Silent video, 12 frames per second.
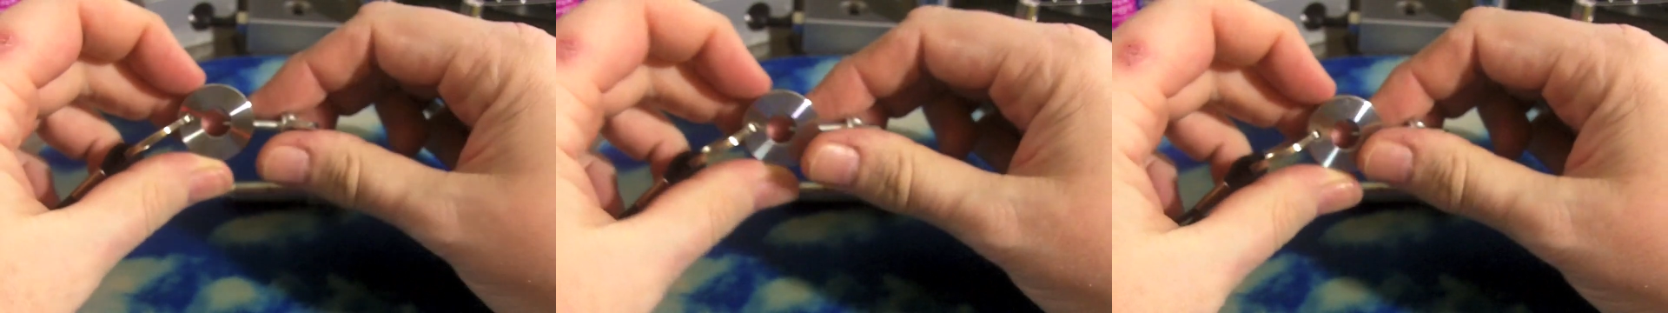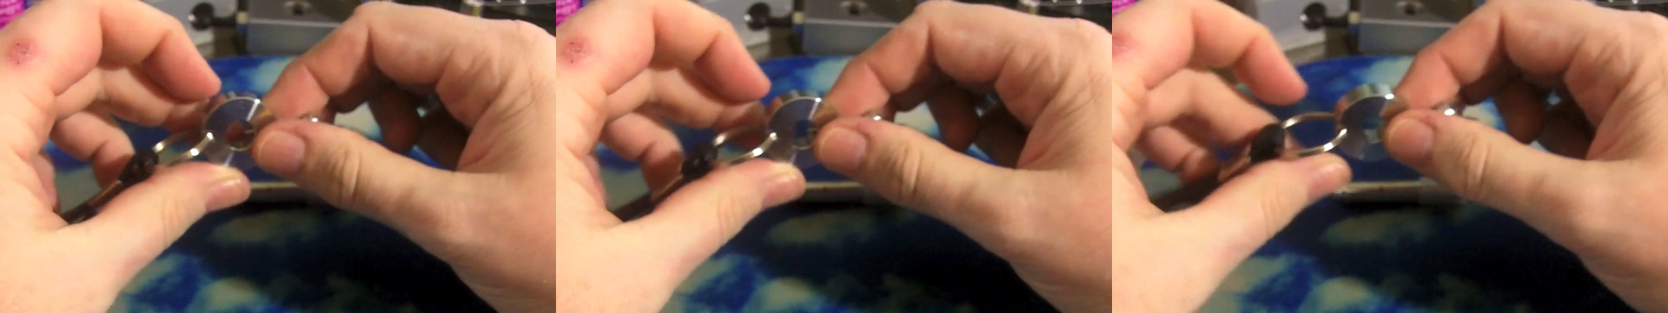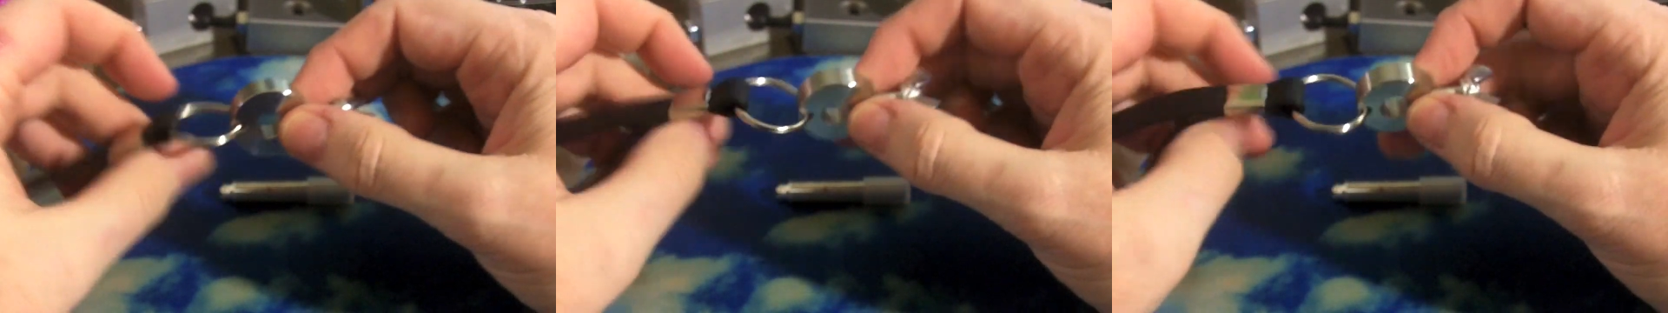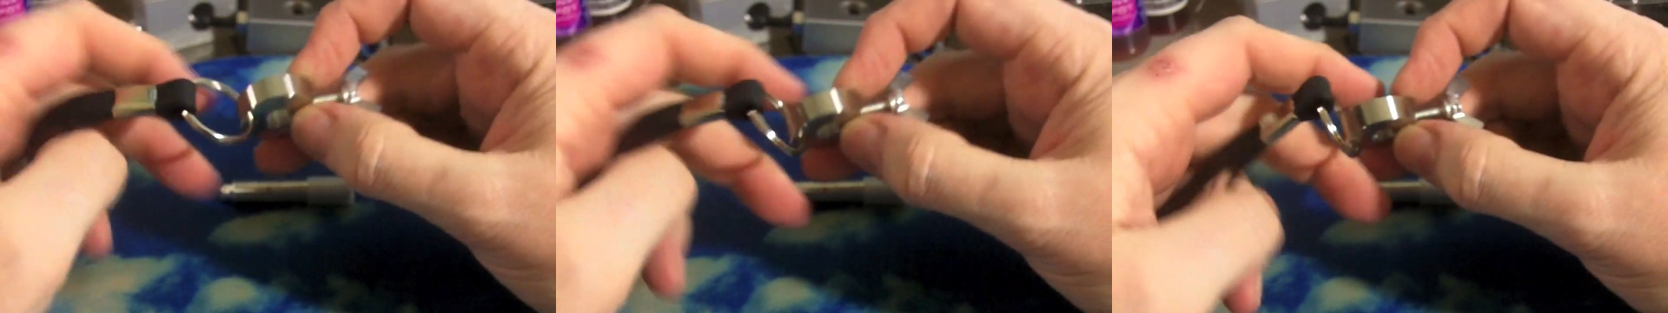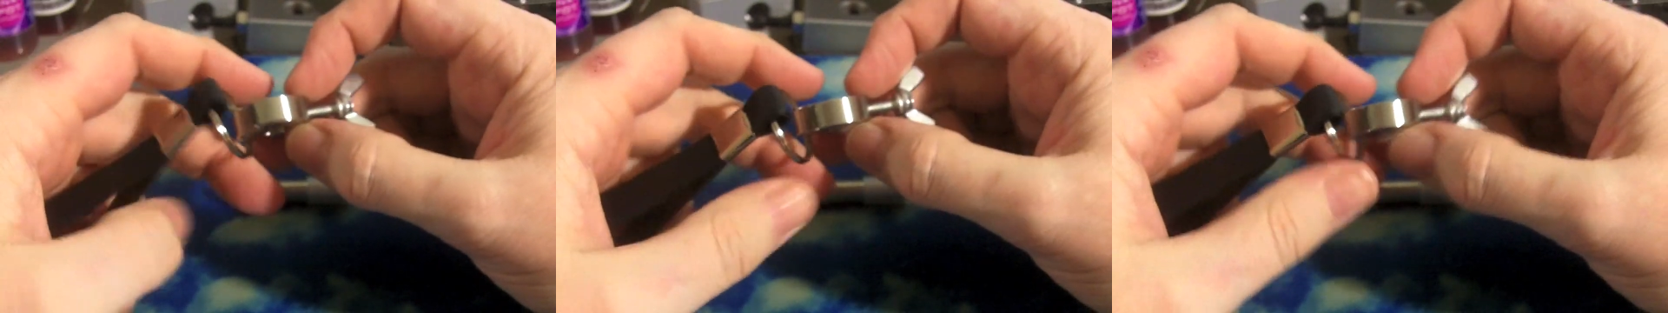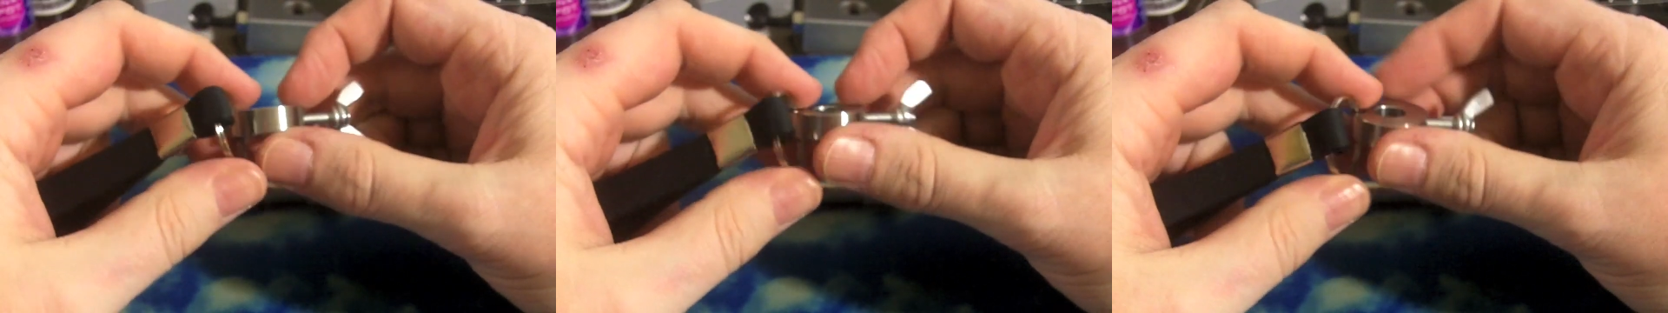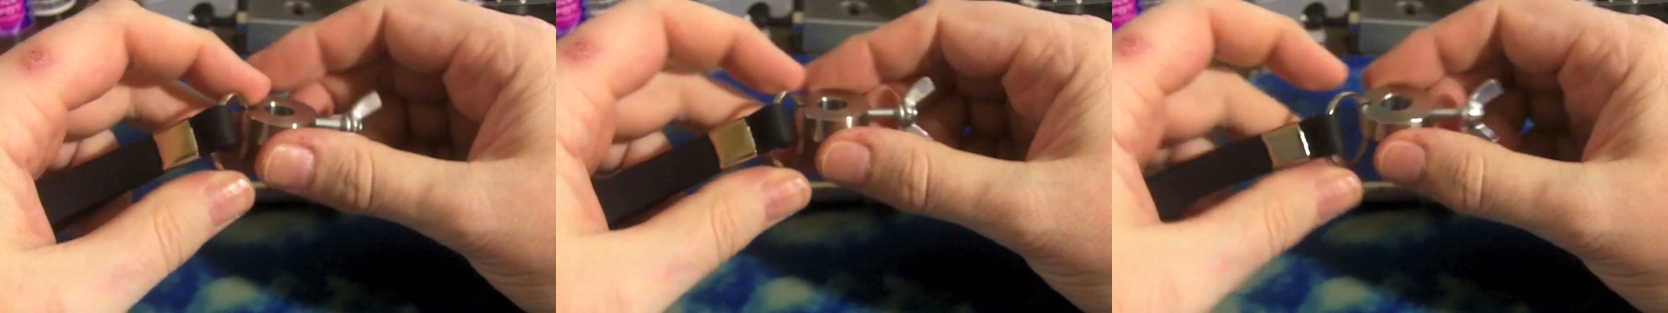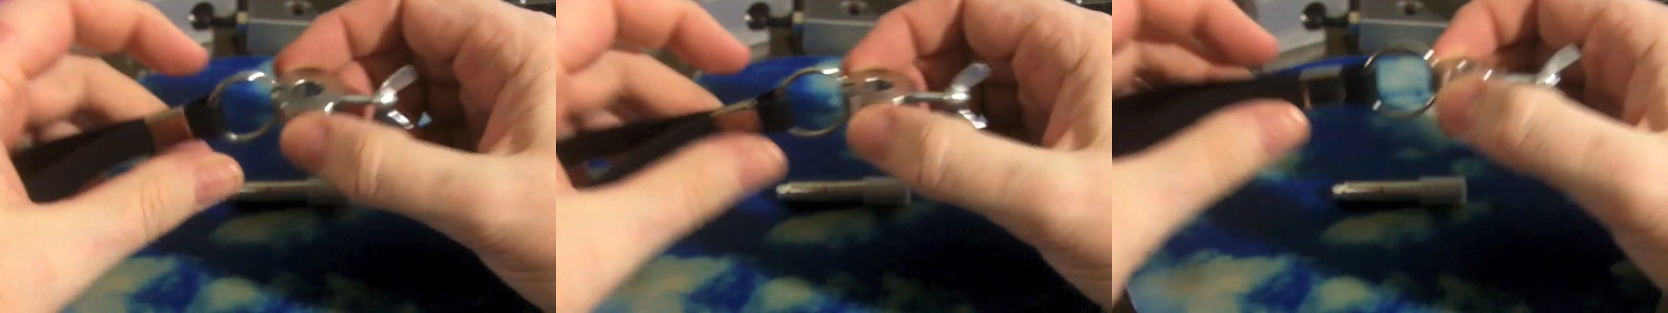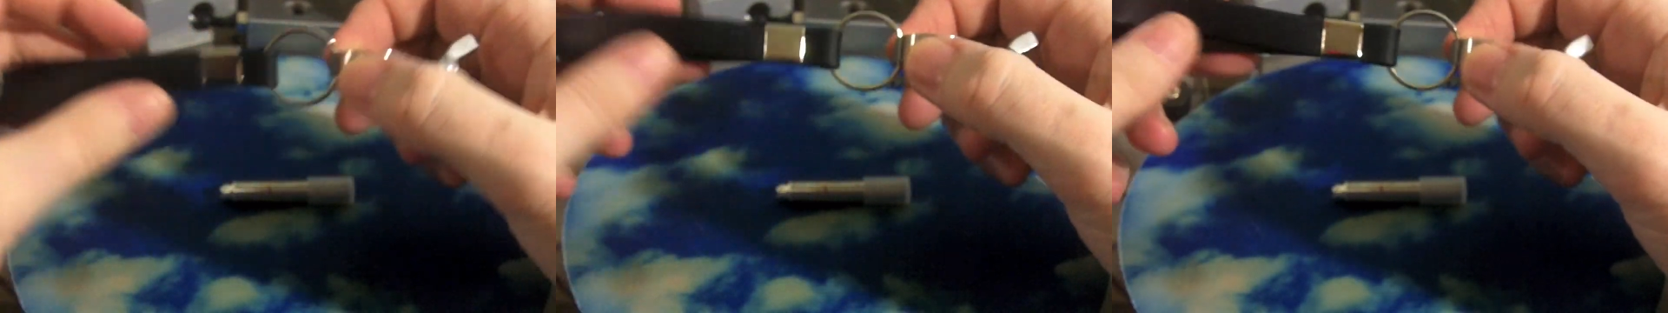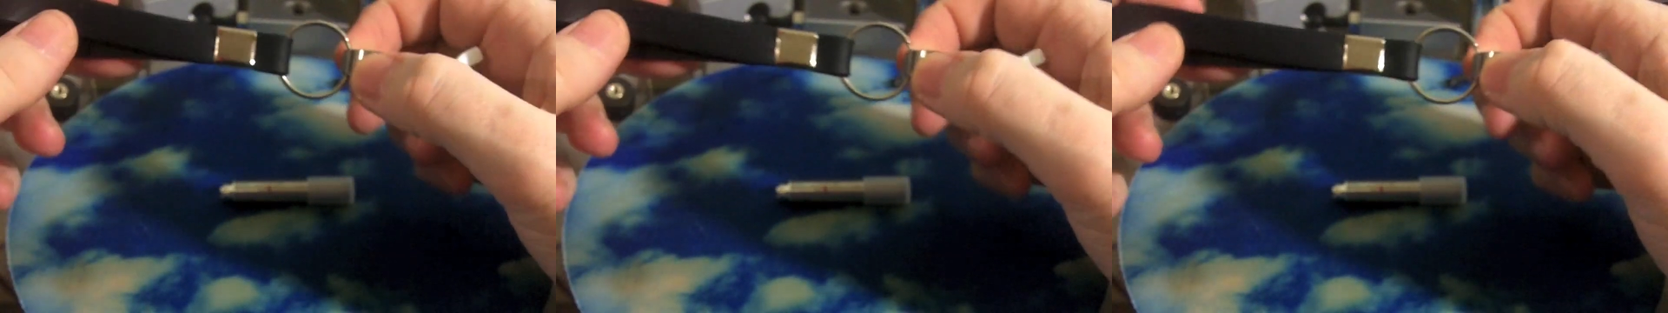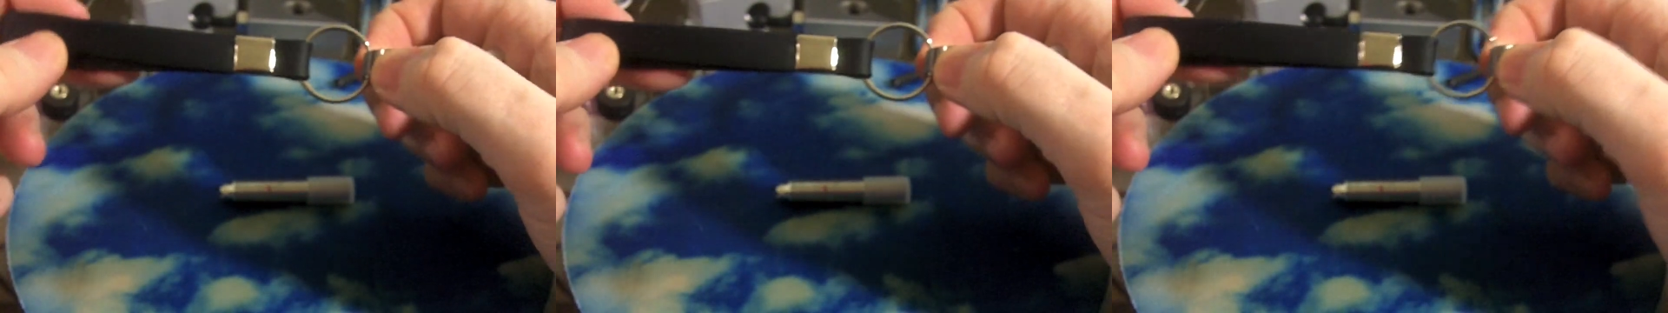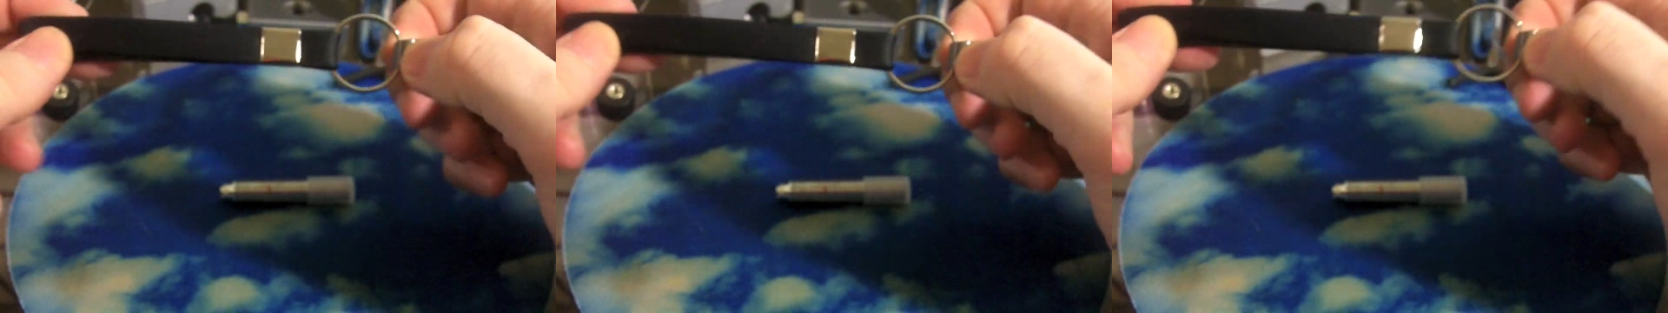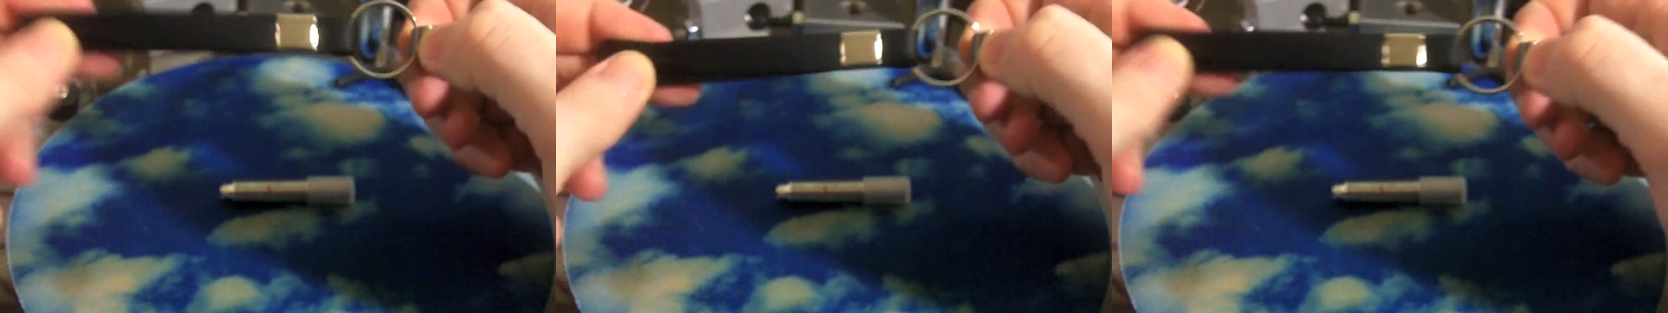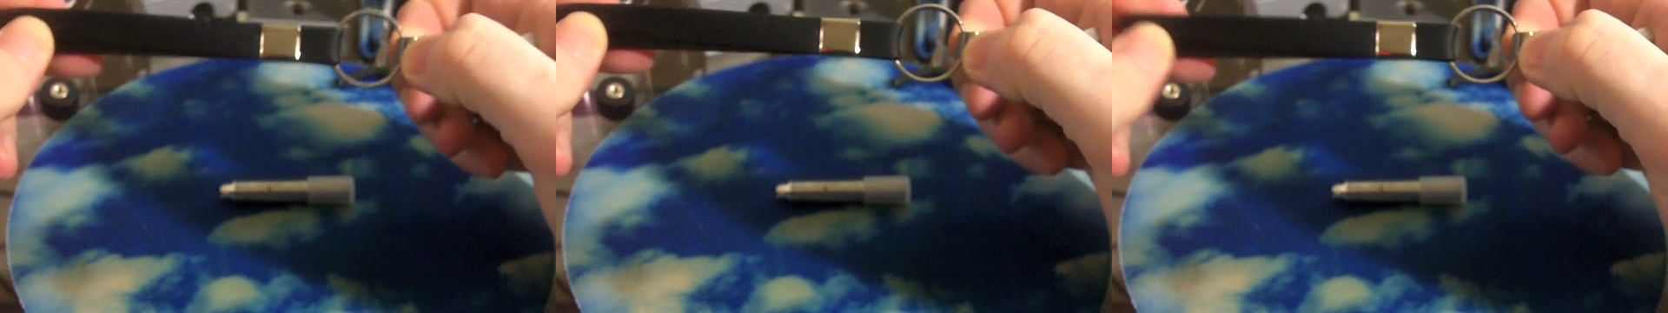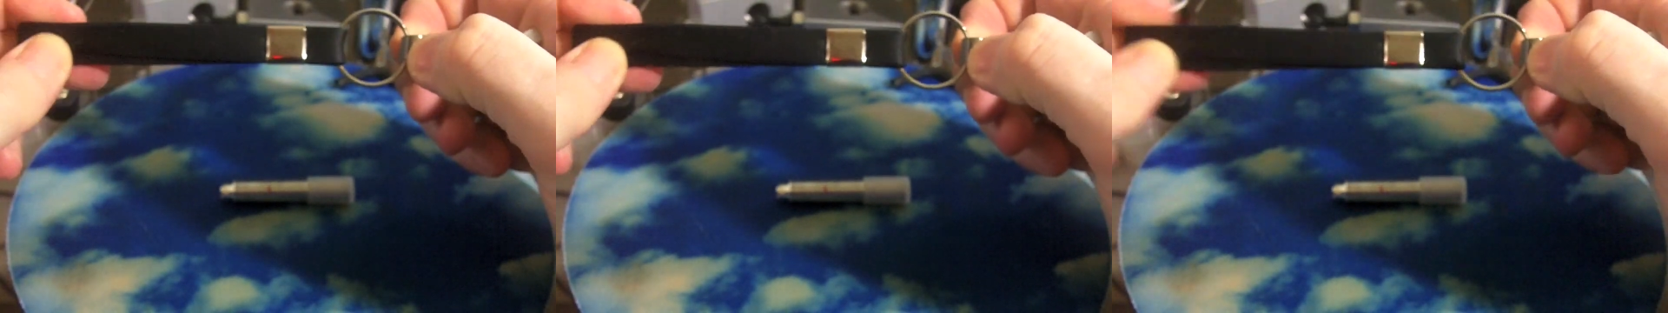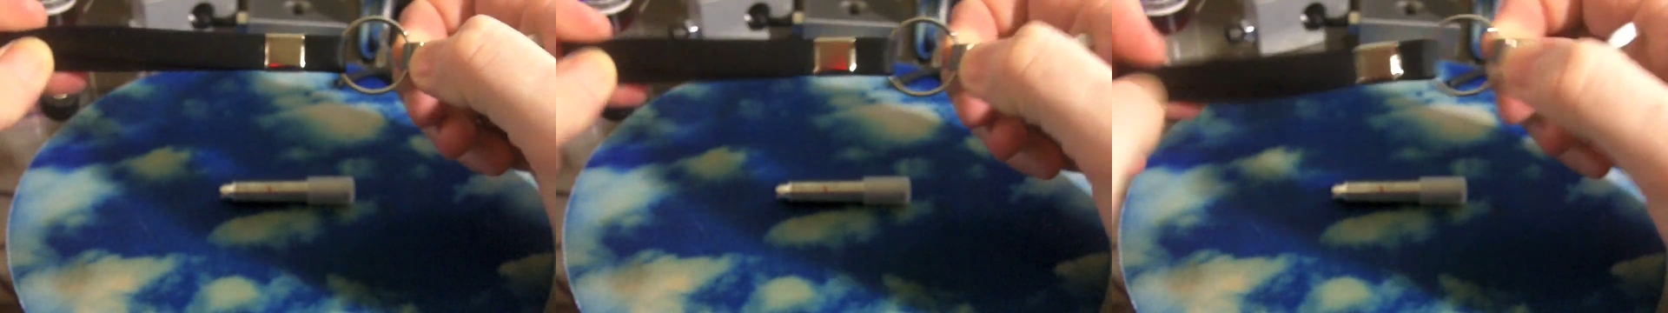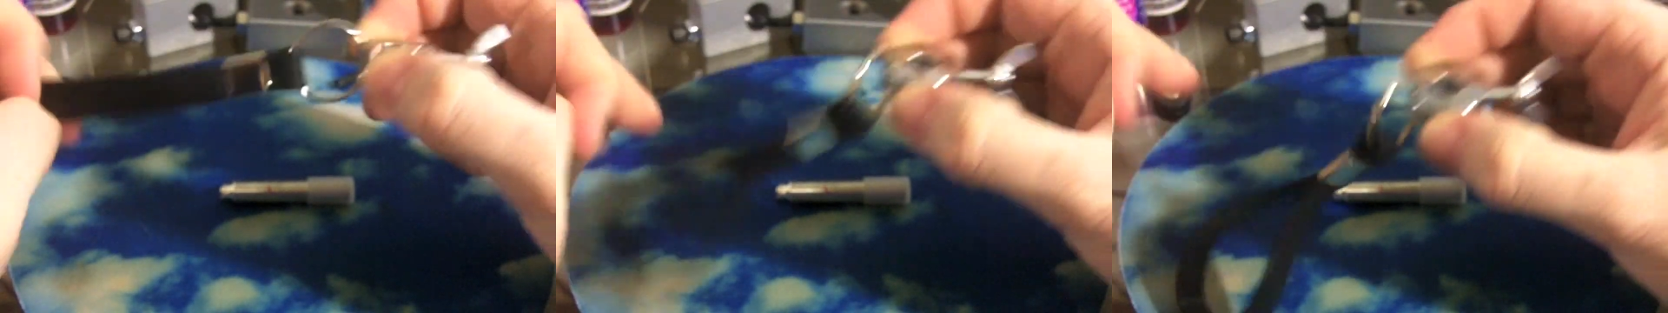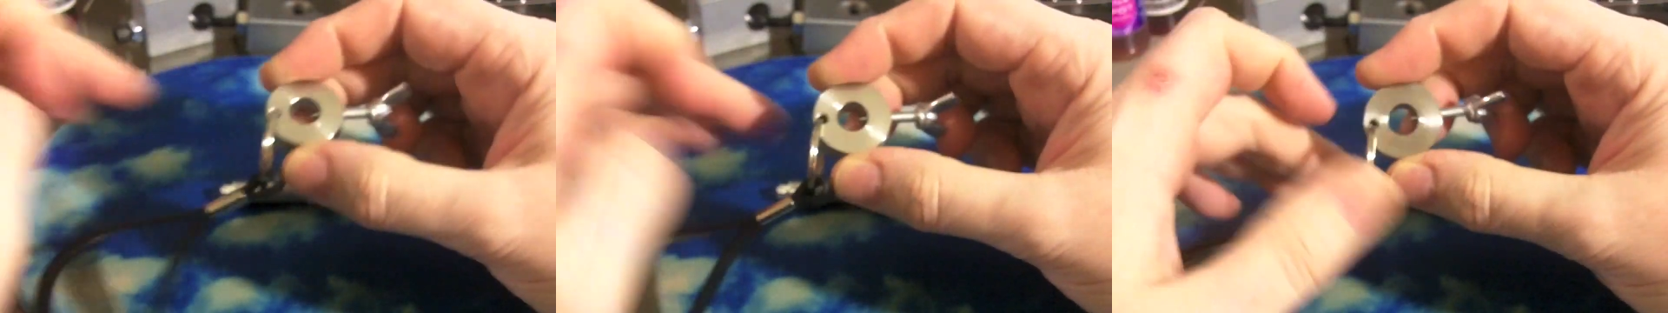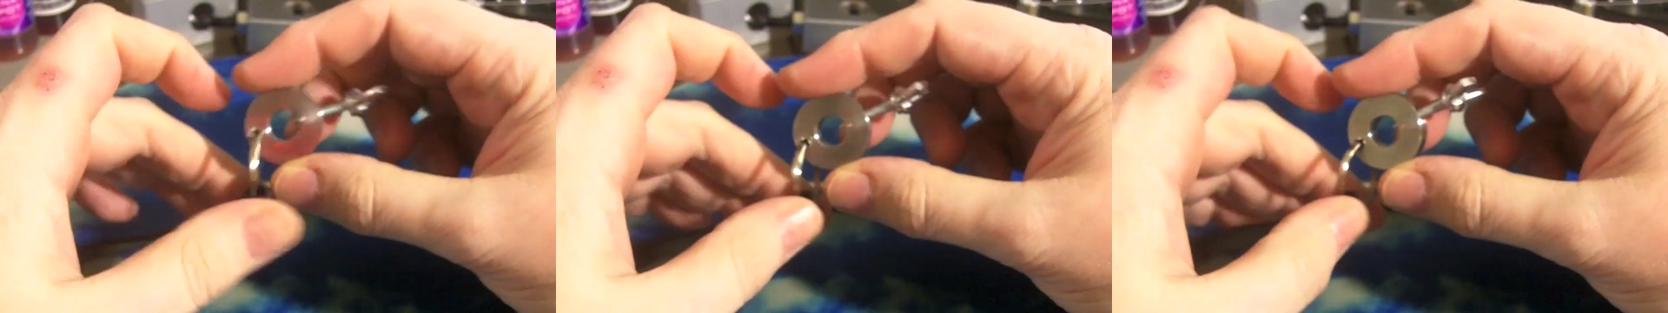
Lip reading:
No face is visible, so there are no lips to read.